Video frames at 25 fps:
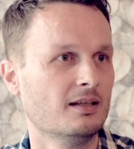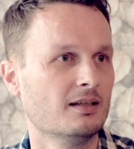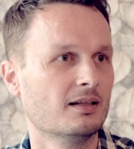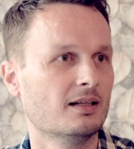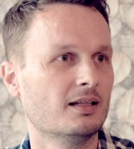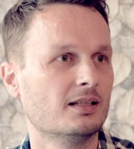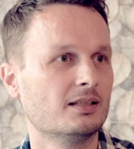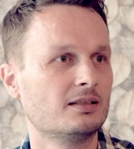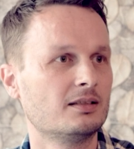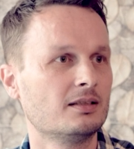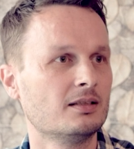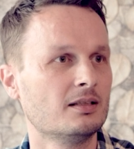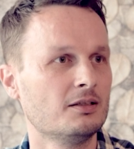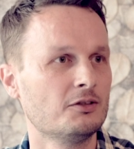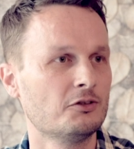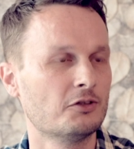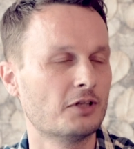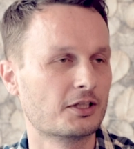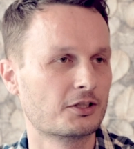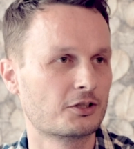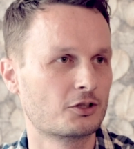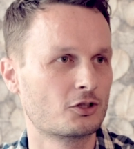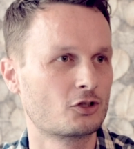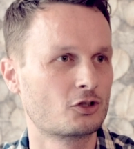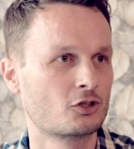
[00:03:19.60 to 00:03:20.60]
until you
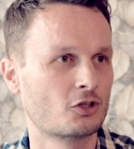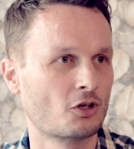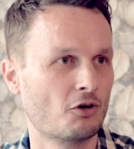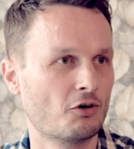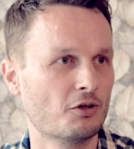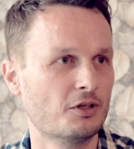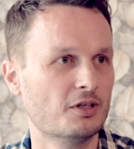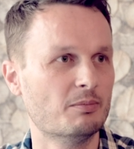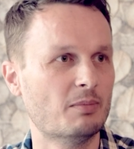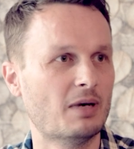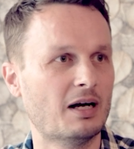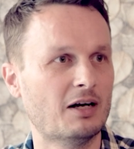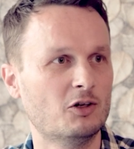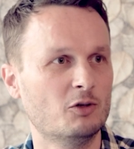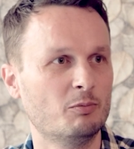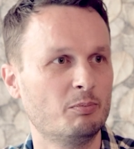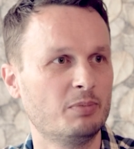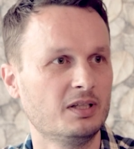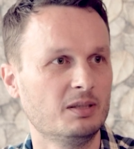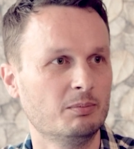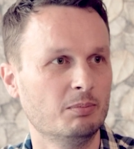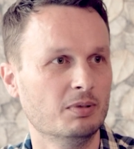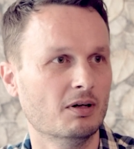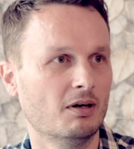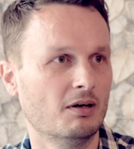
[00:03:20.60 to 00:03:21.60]
actually show them how
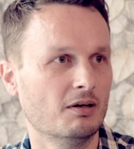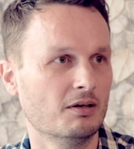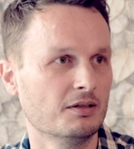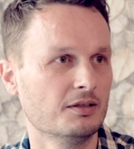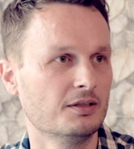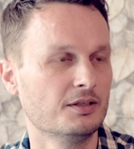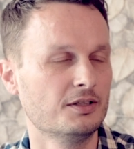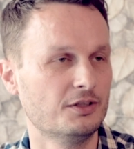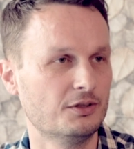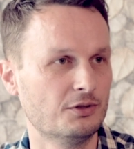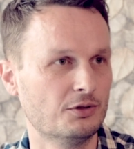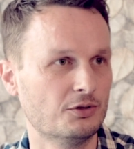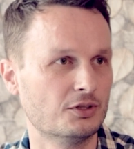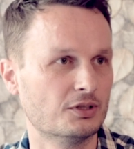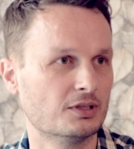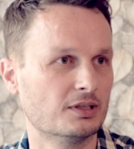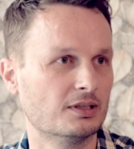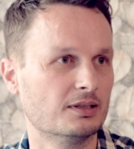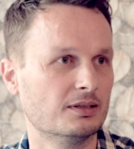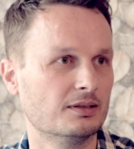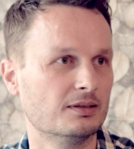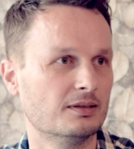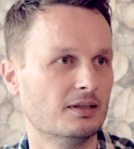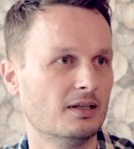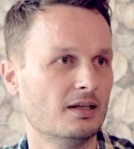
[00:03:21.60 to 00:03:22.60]
people are
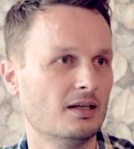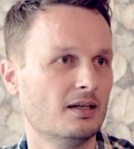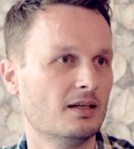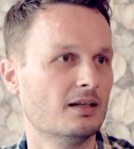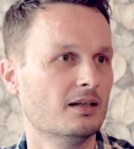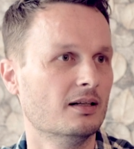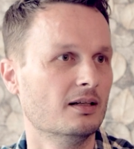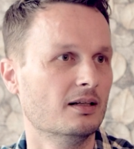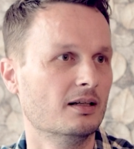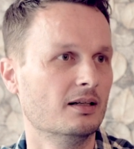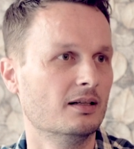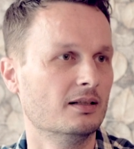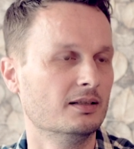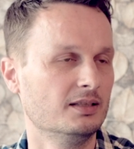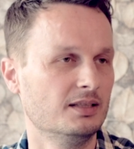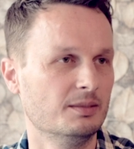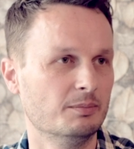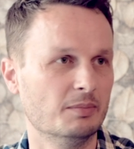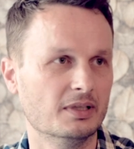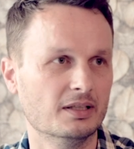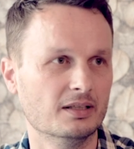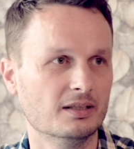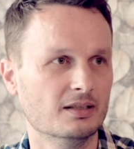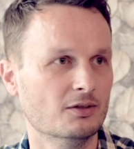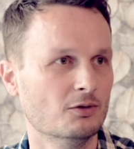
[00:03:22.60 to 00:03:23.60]
using
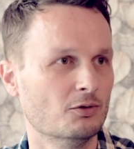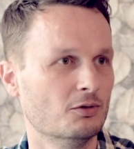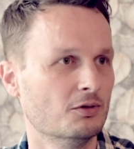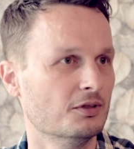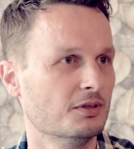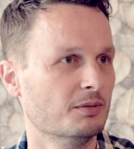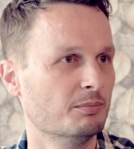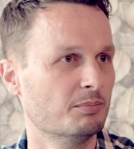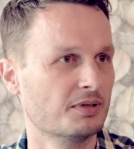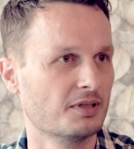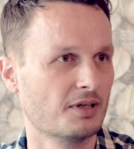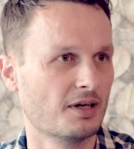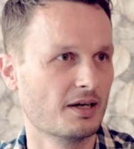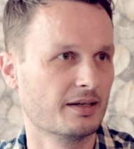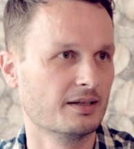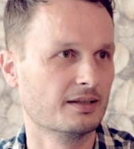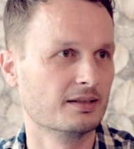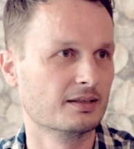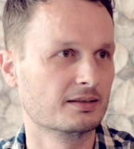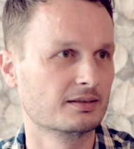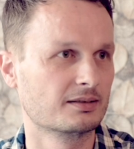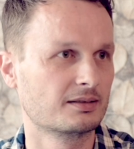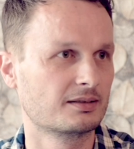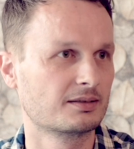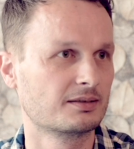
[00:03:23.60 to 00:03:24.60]
email or
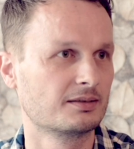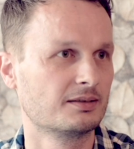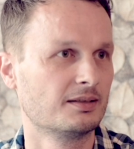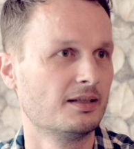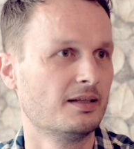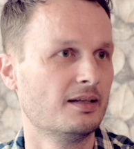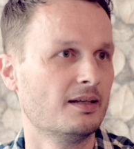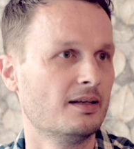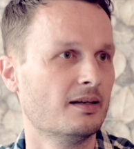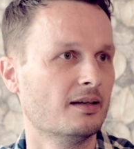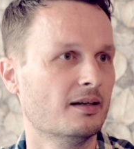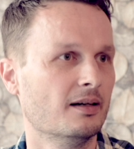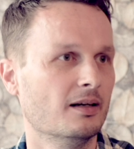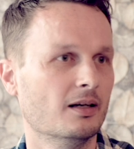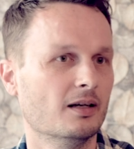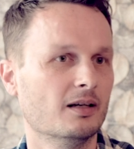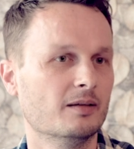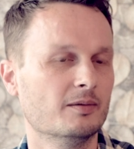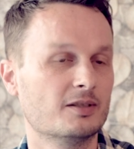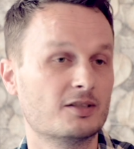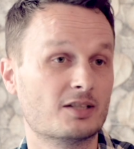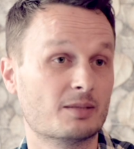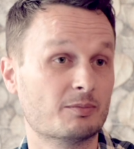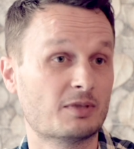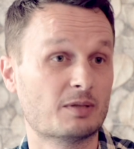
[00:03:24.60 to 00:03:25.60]
products.
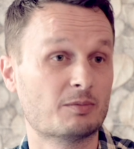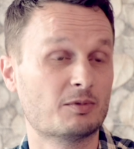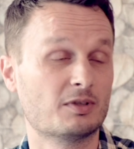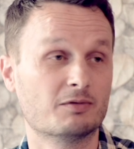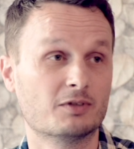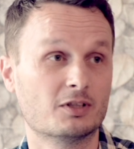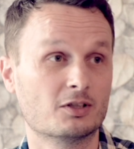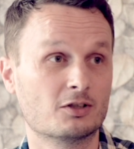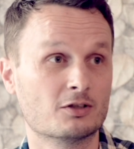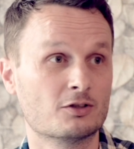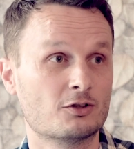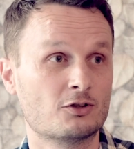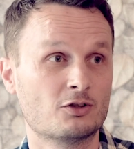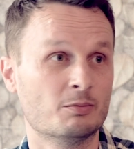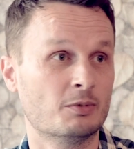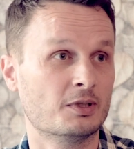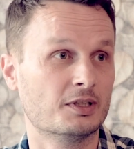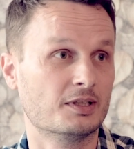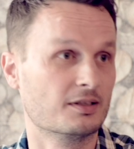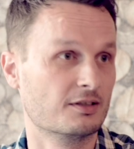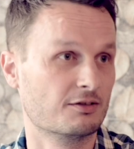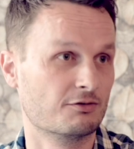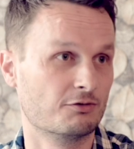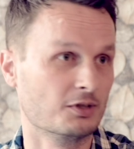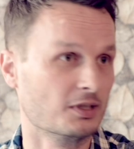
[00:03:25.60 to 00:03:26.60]
And sometimes even the consumer
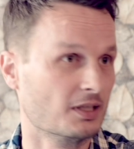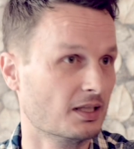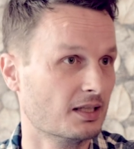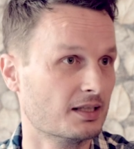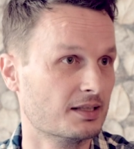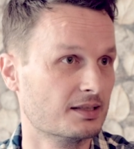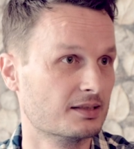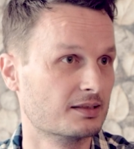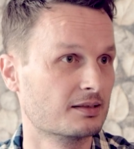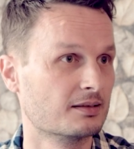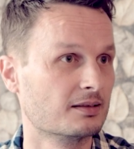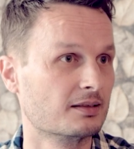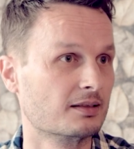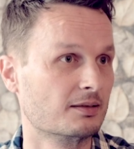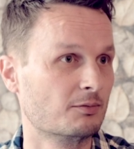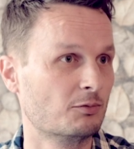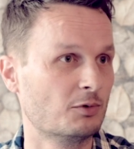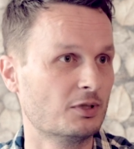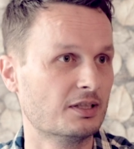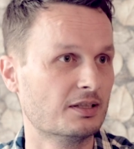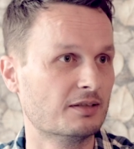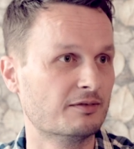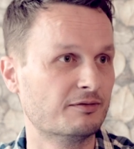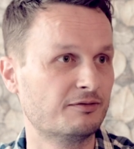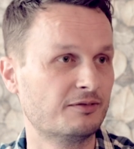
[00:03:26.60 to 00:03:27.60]
doesn't realize that.
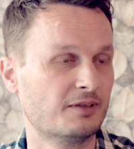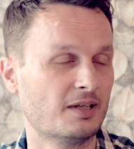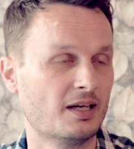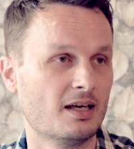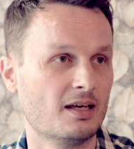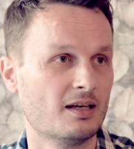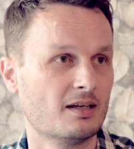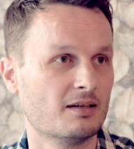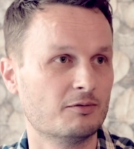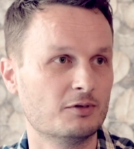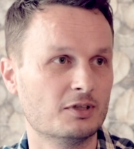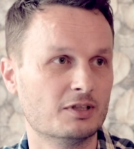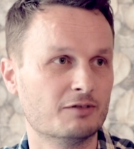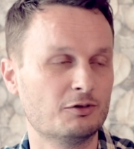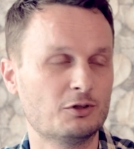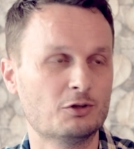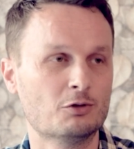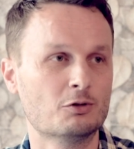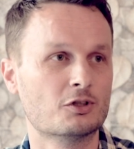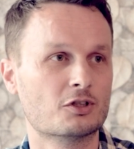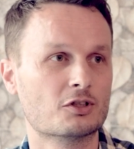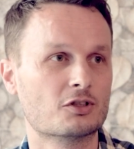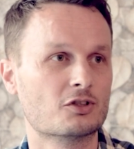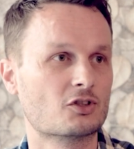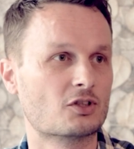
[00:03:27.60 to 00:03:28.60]
We have
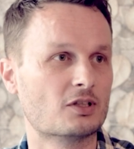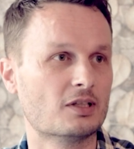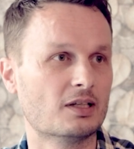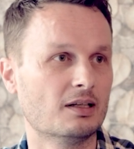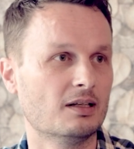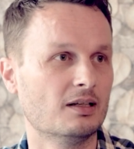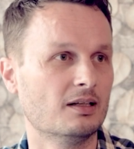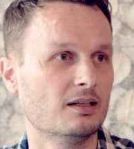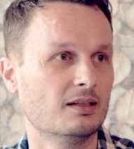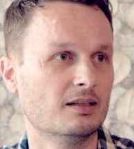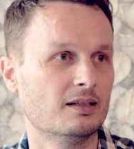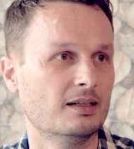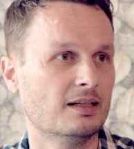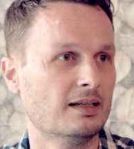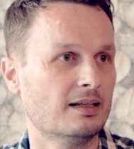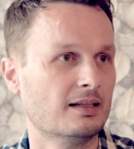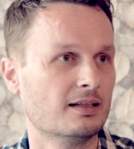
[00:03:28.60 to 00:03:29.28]
users, they